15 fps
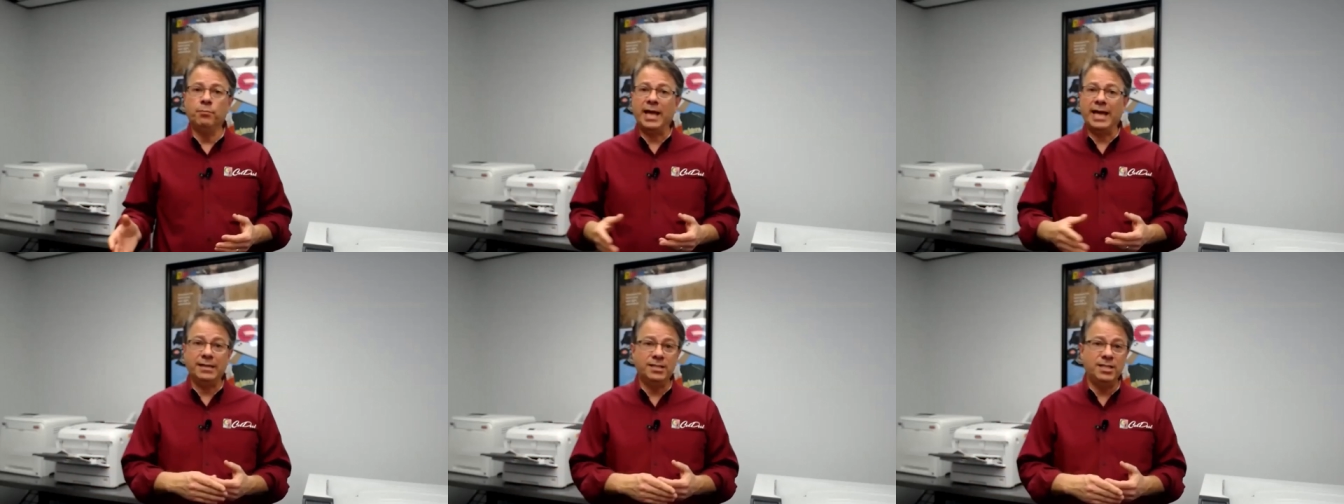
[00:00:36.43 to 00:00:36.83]

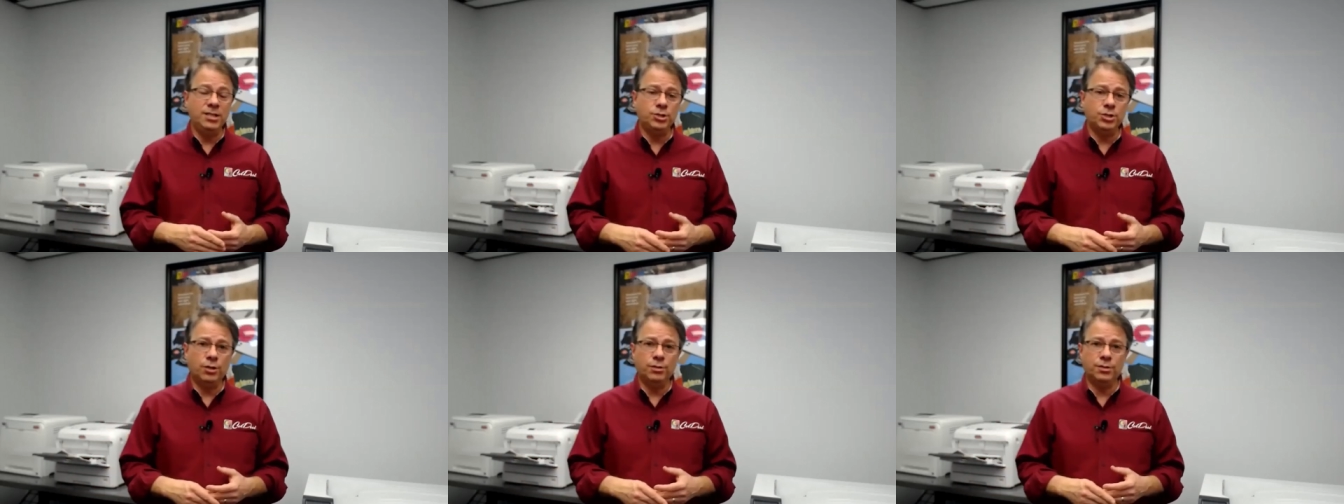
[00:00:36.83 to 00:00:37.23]
blank
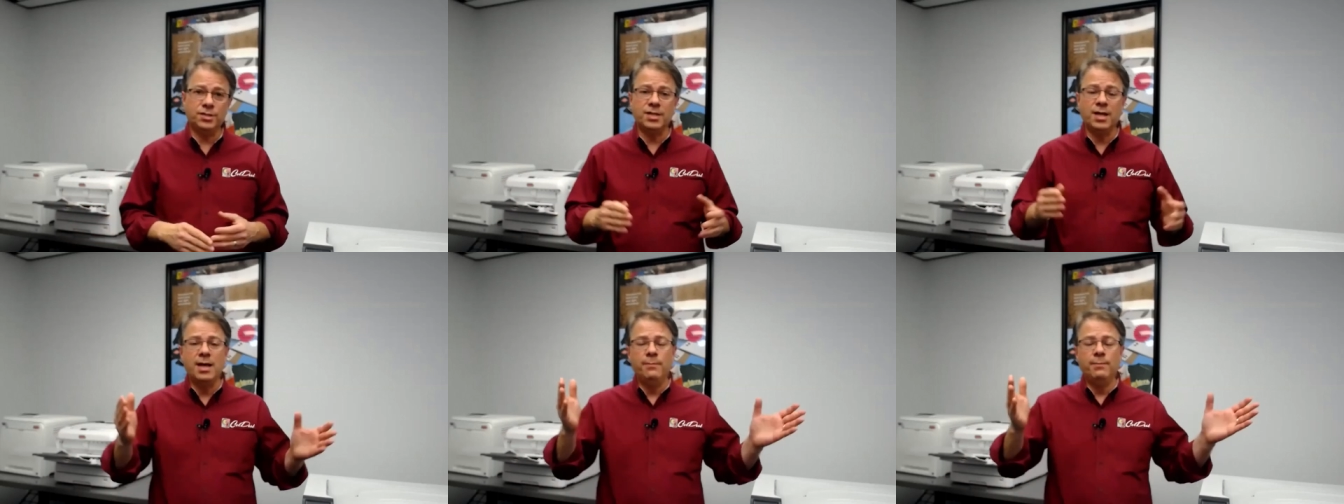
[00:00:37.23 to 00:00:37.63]

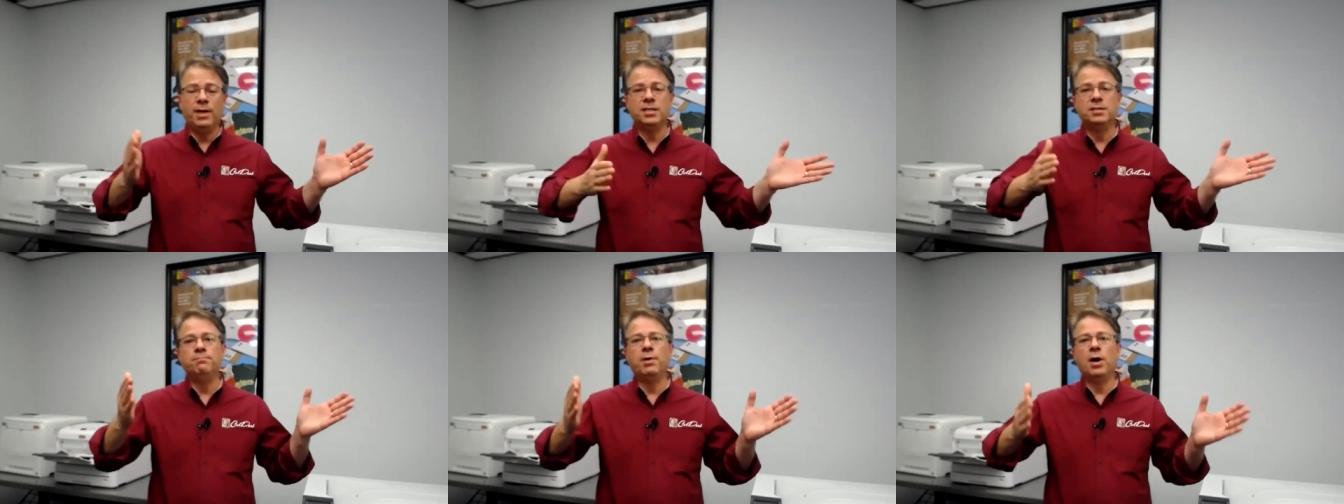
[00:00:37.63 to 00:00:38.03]
t-shirts
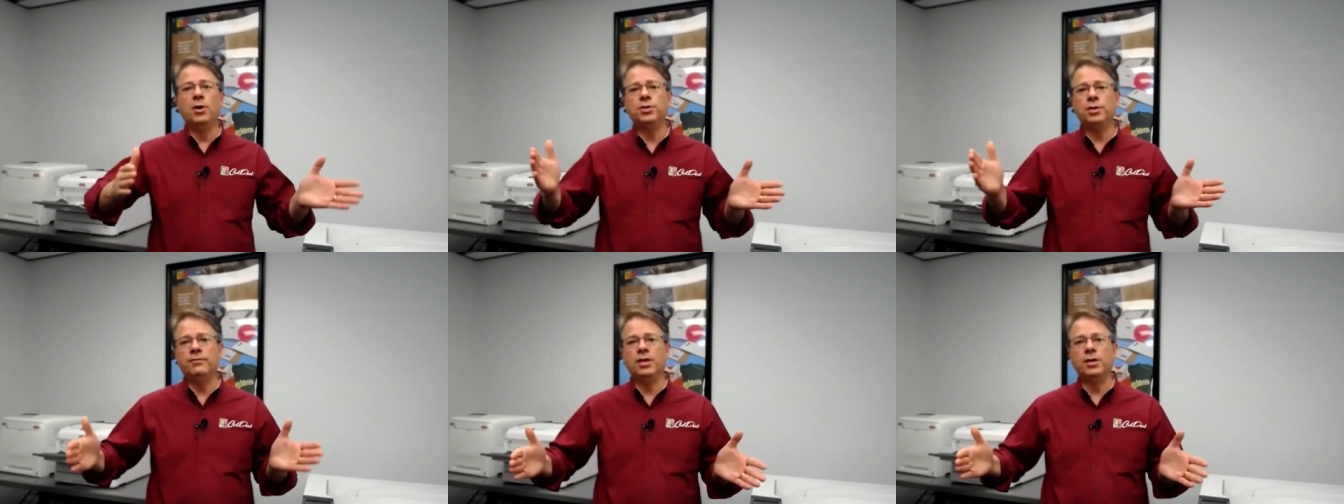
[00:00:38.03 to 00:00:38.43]
because
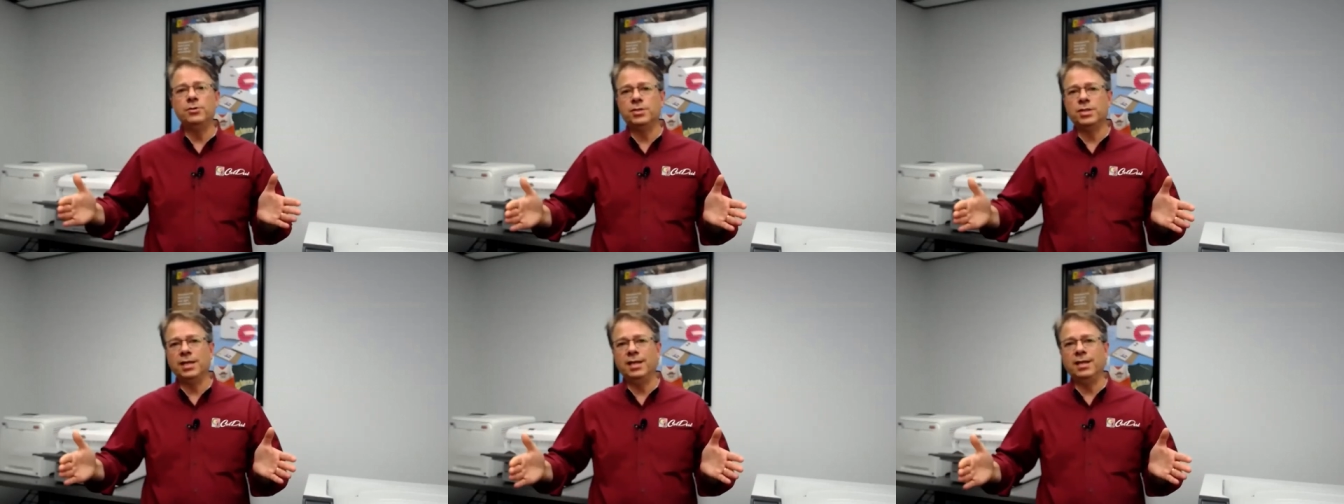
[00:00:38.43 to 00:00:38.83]
both of
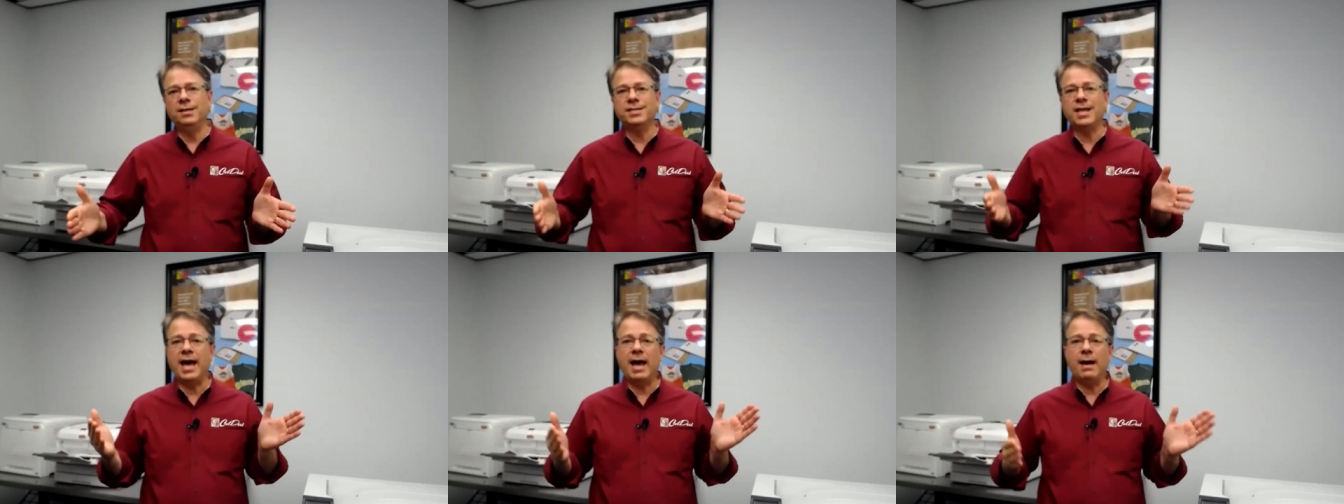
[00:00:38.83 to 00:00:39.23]
those
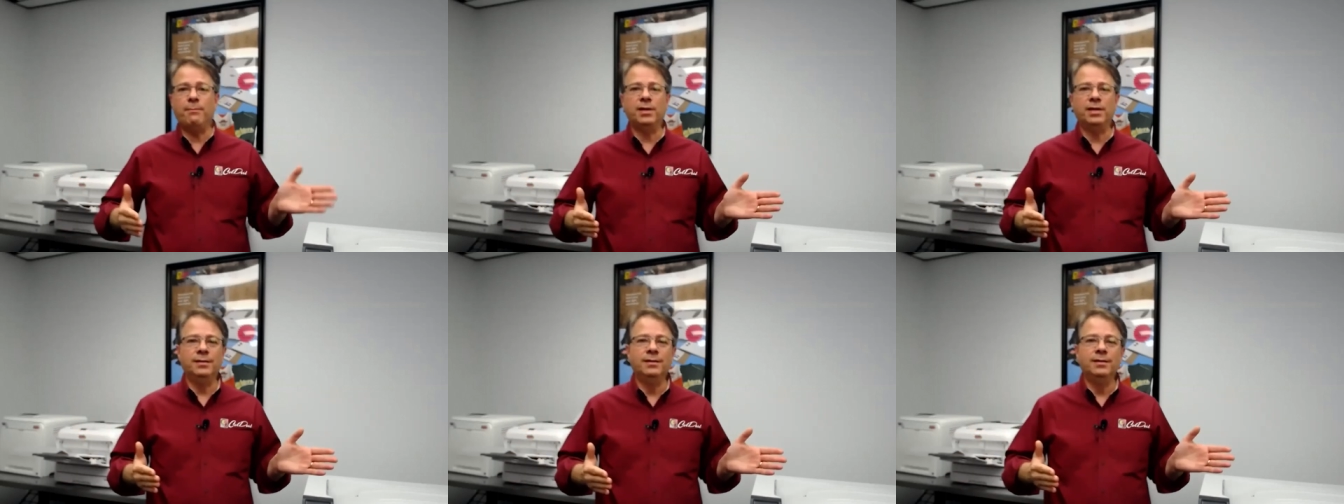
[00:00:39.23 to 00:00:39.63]
things
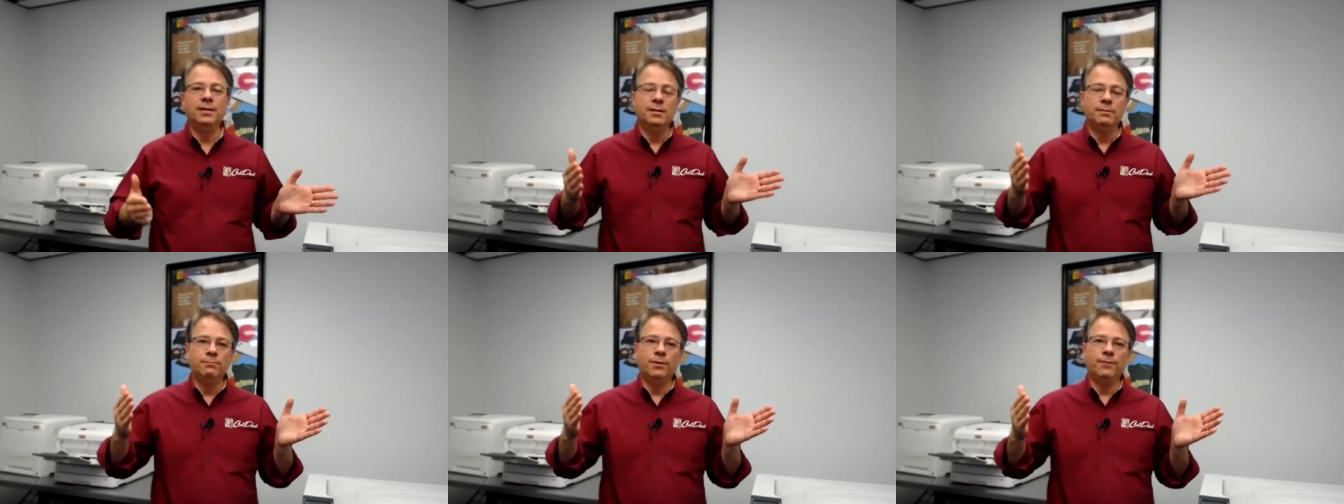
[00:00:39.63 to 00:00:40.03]
happen
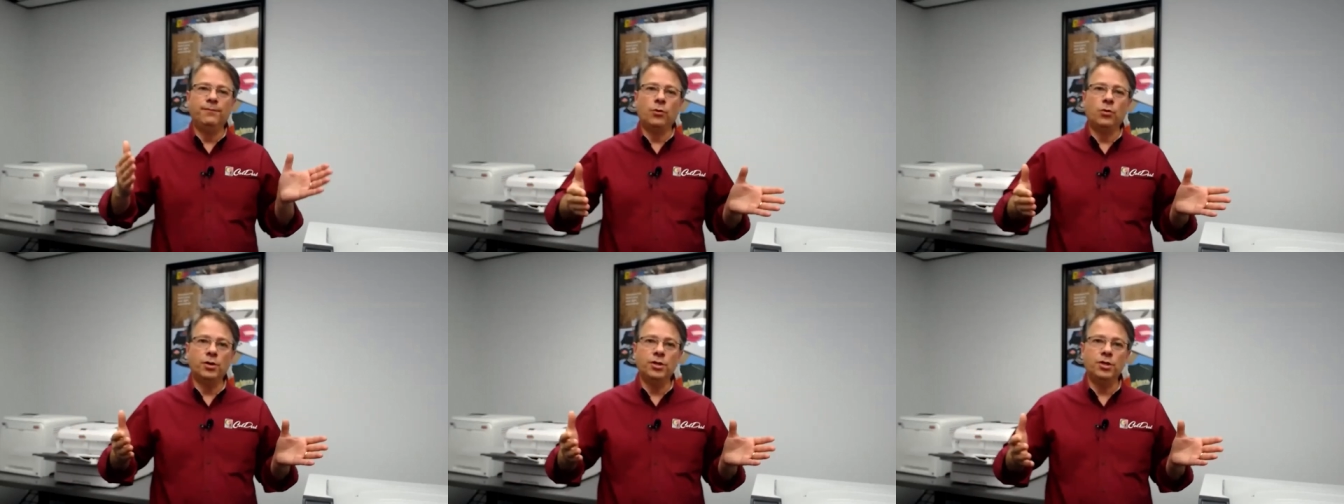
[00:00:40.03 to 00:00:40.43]

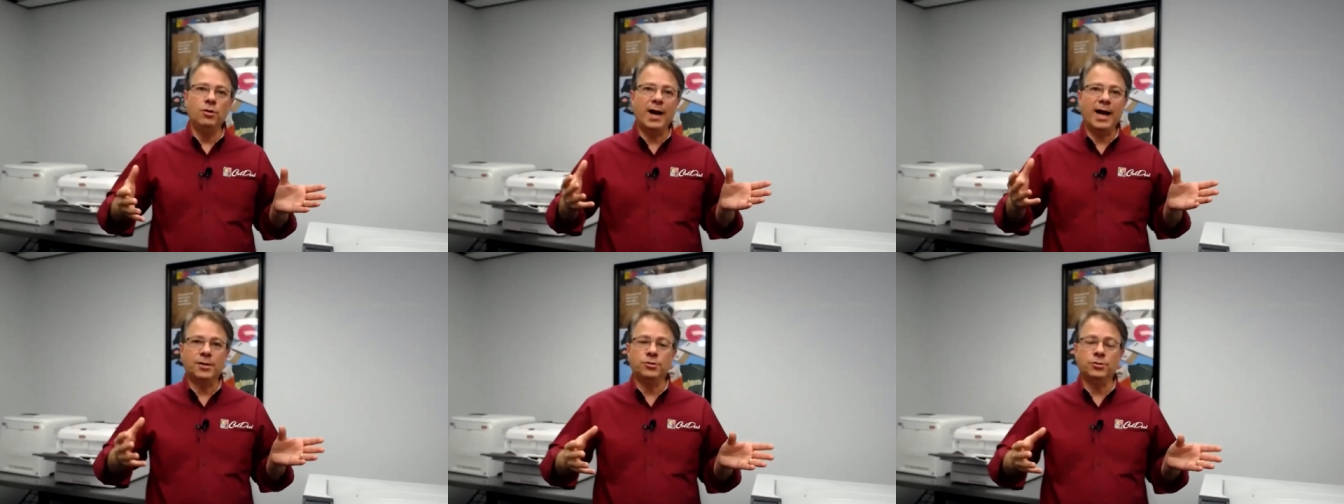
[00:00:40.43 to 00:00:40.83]
before you
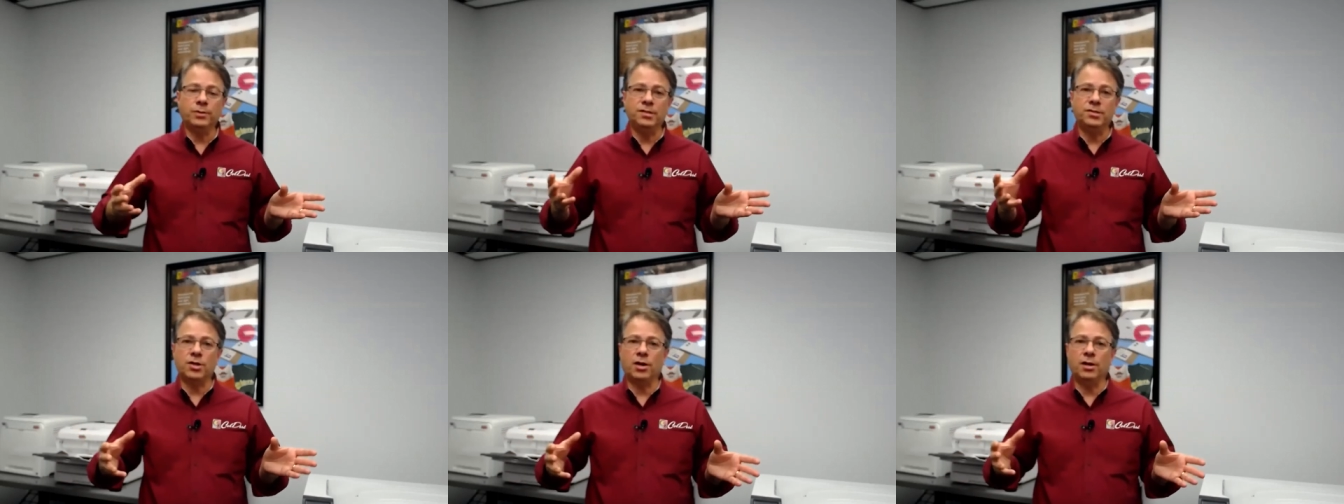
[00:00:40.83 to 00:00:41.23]

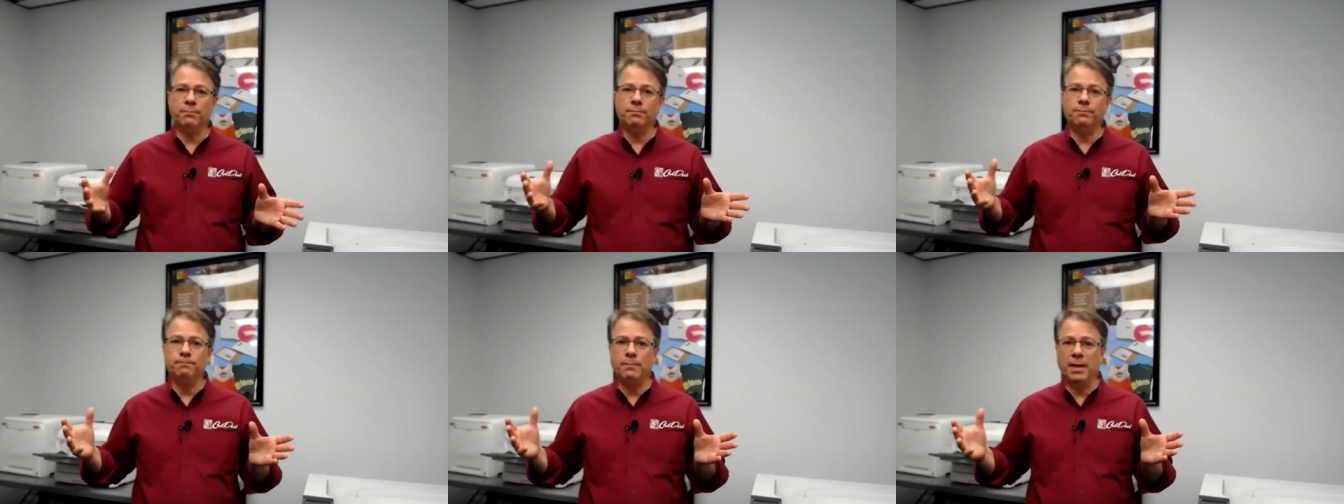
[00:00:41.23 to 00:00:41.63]
actually start
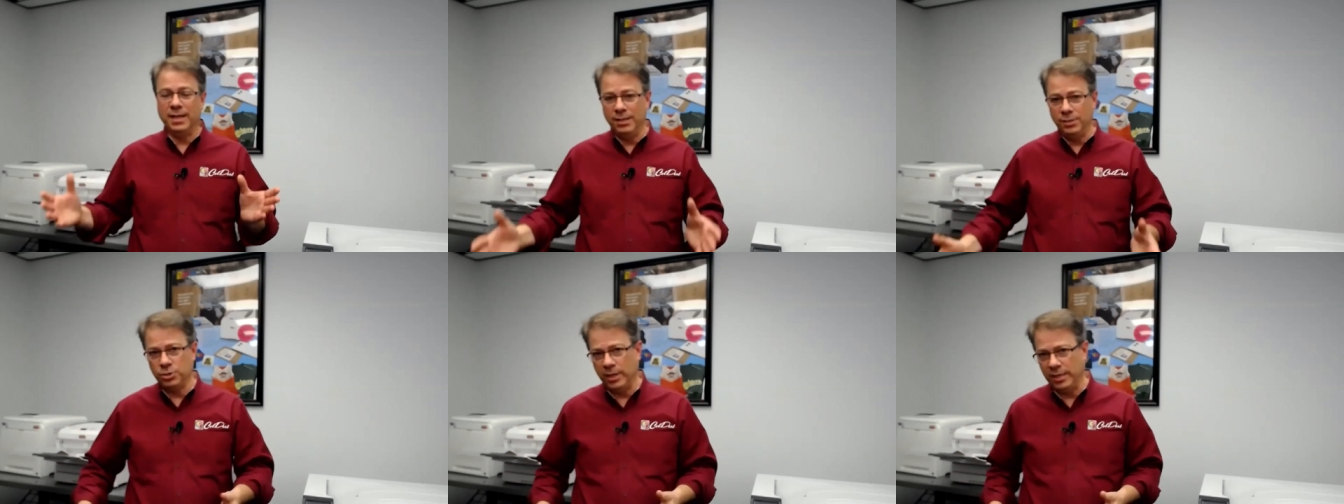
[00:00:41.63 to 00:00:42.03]

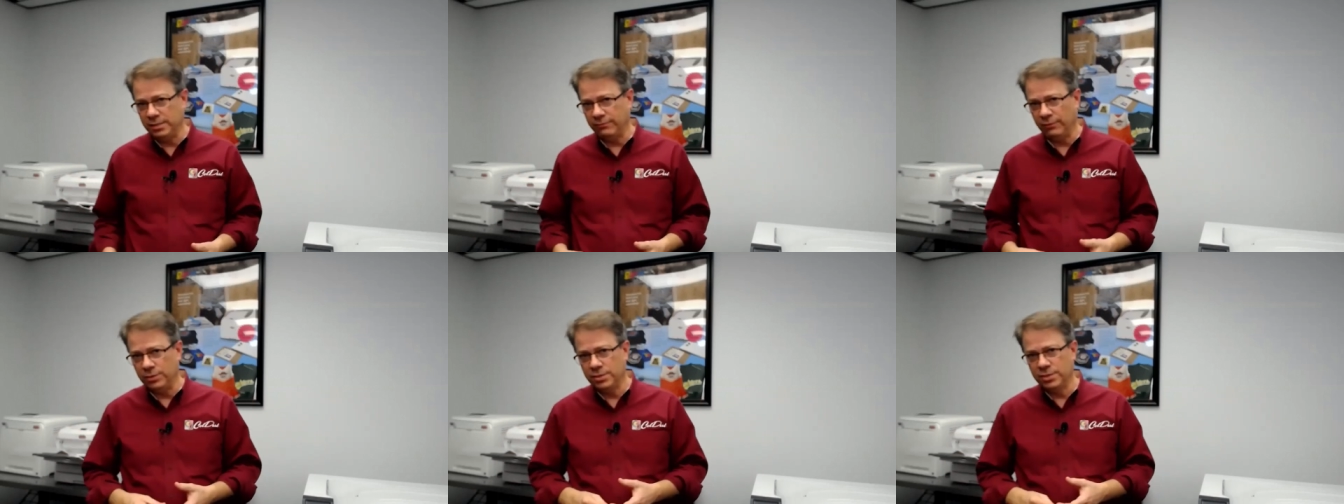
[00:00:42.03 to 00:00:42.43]
making
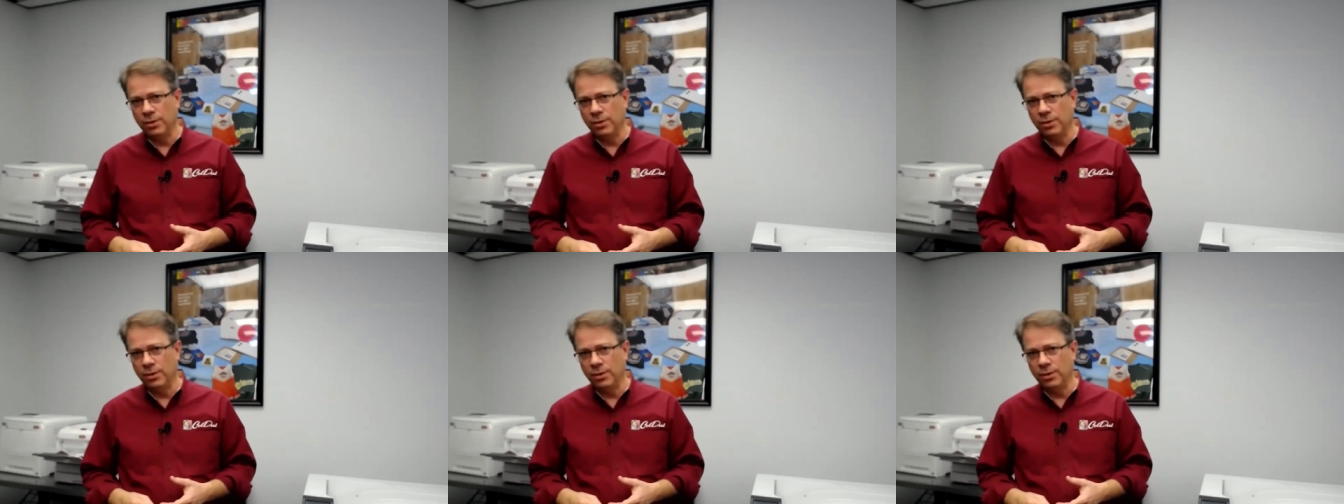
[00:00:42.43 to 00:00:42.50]
transfers.